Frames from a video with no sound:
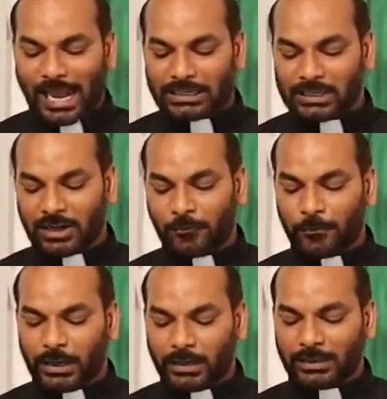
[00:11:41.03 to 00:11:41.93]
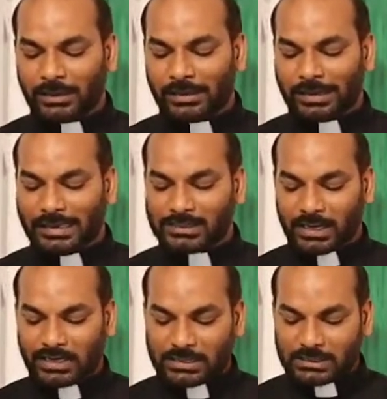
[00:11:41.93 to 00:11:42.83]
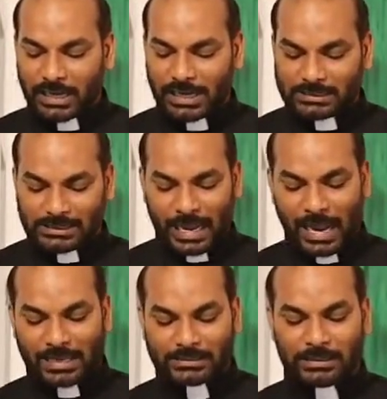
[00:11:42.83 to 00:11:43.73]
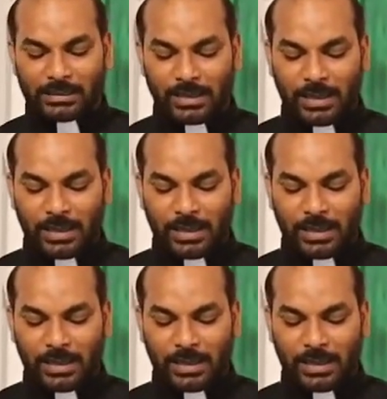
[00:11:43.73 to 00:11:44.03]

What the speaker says: action of breathing is understands as